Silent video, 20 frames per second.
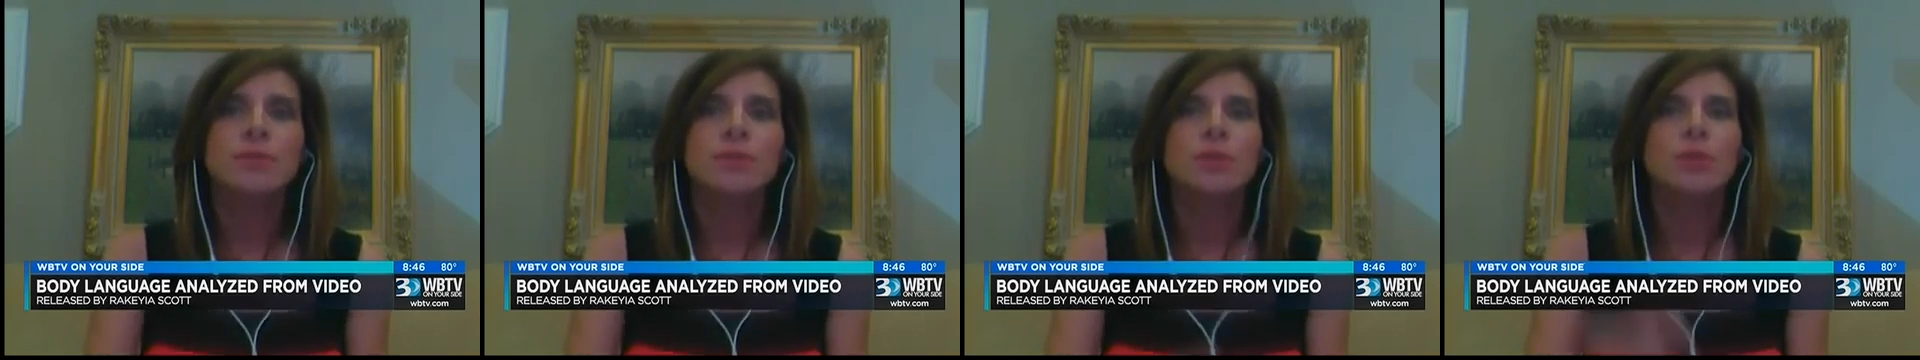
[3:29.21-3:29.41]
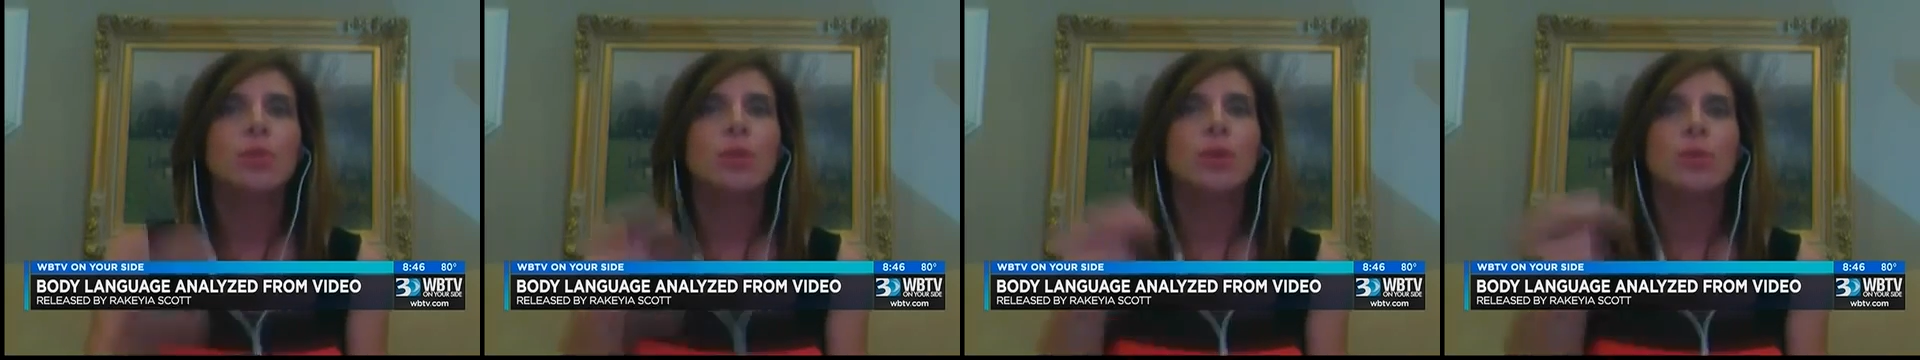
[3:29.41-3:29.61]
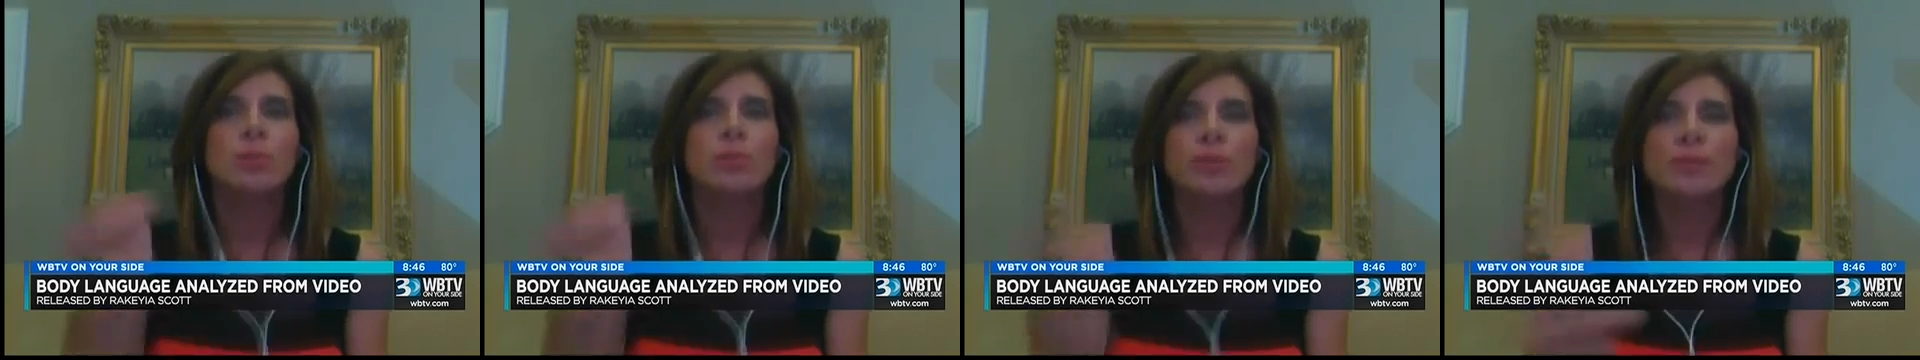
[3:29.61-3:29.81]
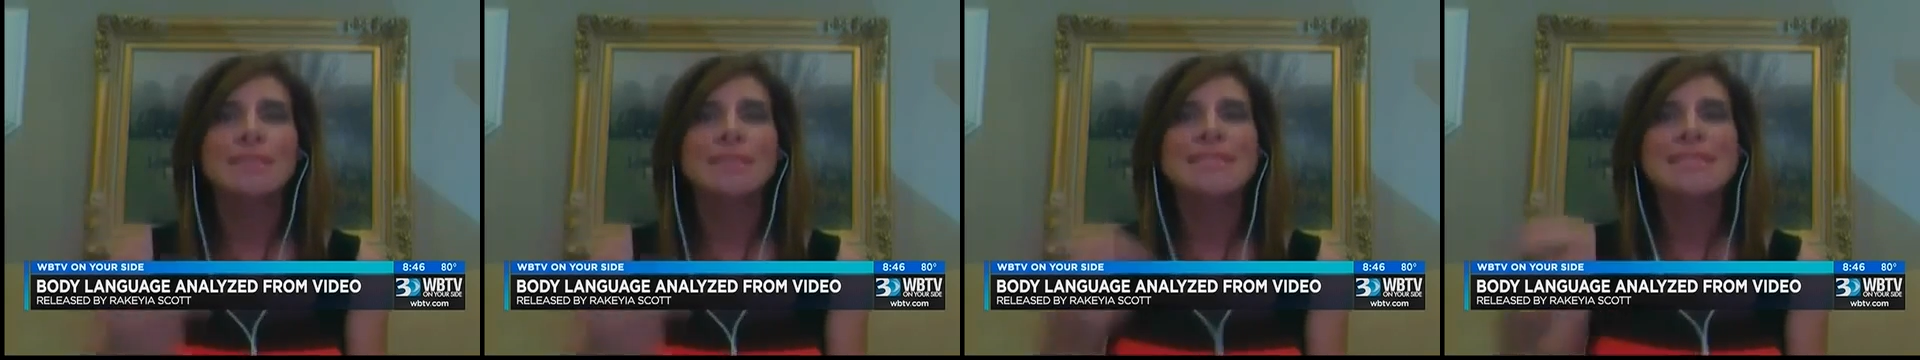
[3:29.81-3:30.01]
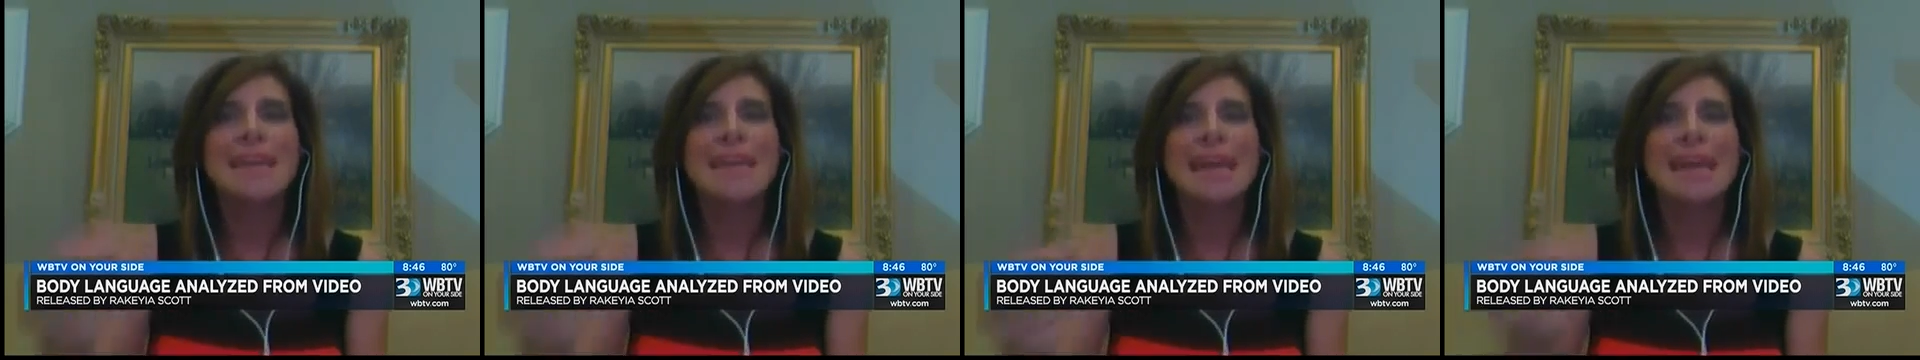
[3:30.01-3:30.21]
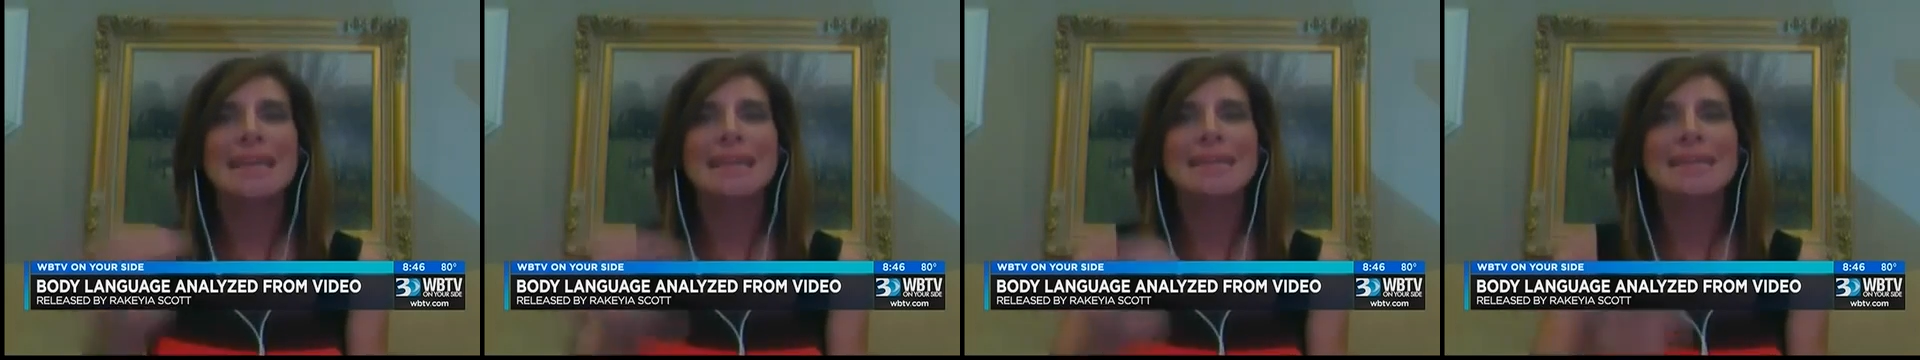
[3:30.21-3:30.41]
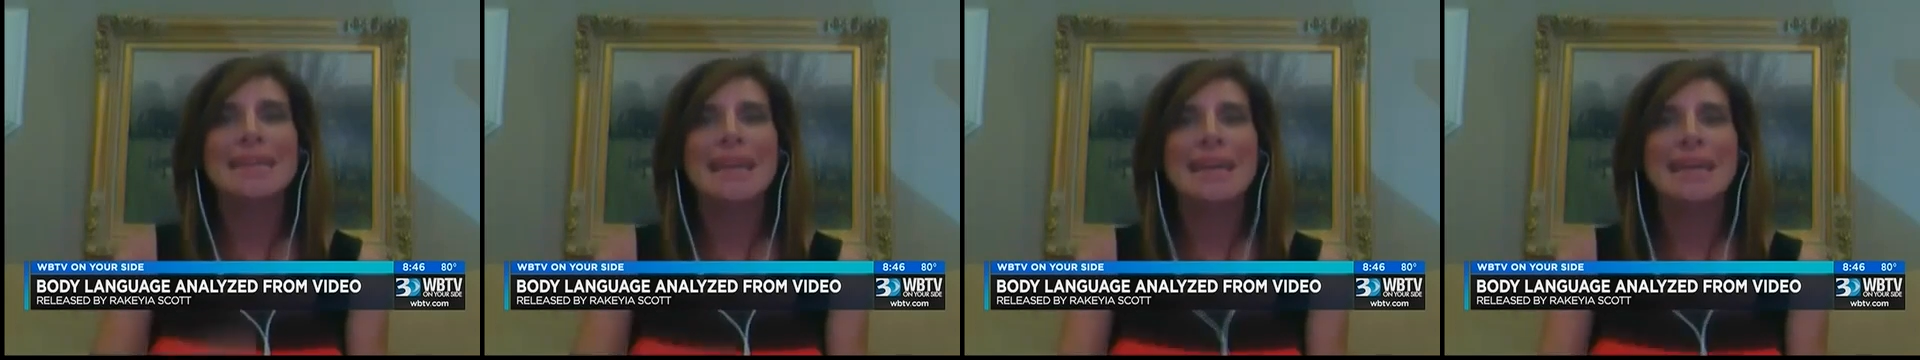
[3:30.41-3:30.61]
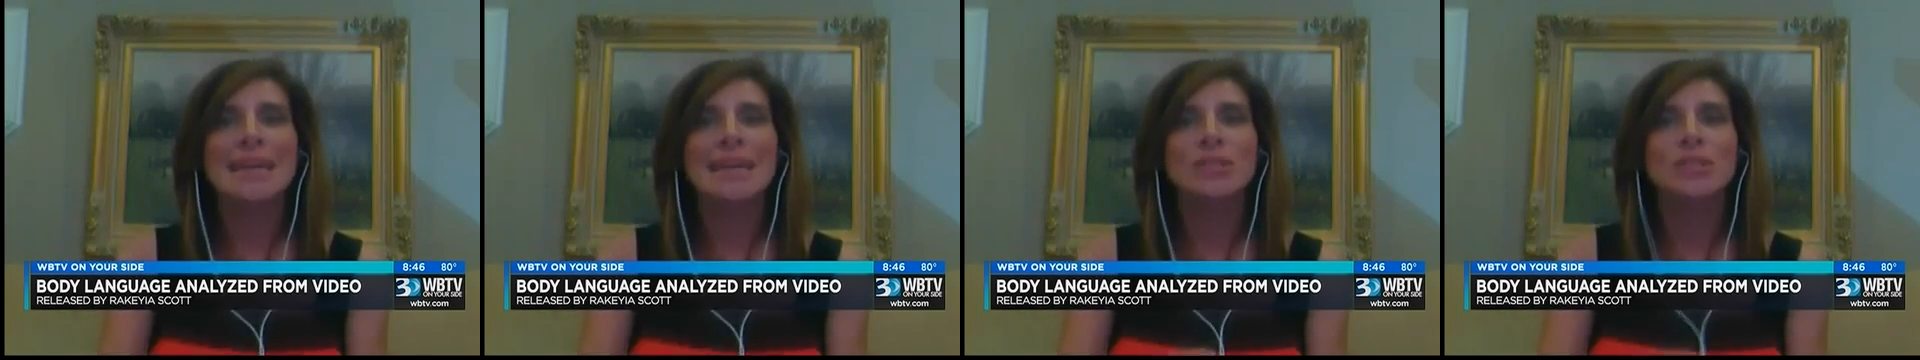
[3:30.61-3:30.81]
what police can and
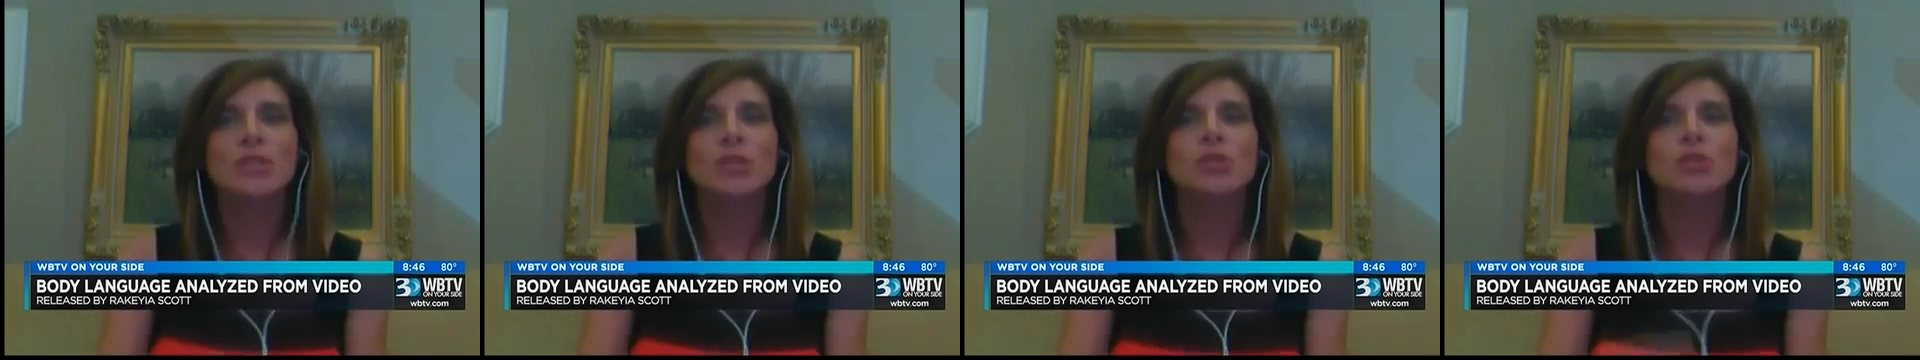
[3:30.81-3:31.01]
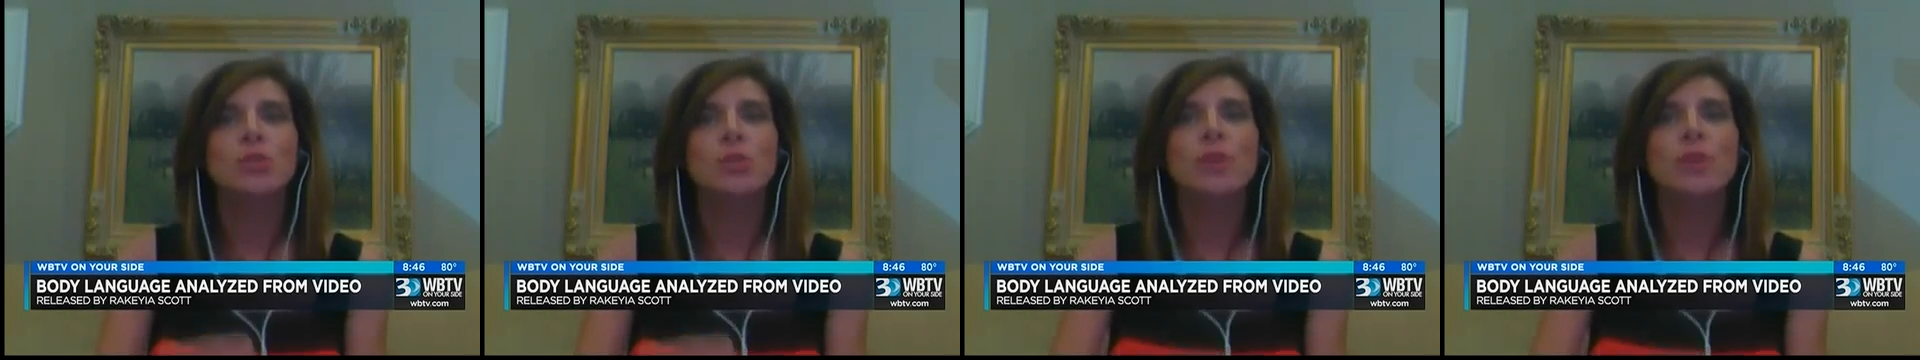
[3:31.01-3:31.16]
can't do,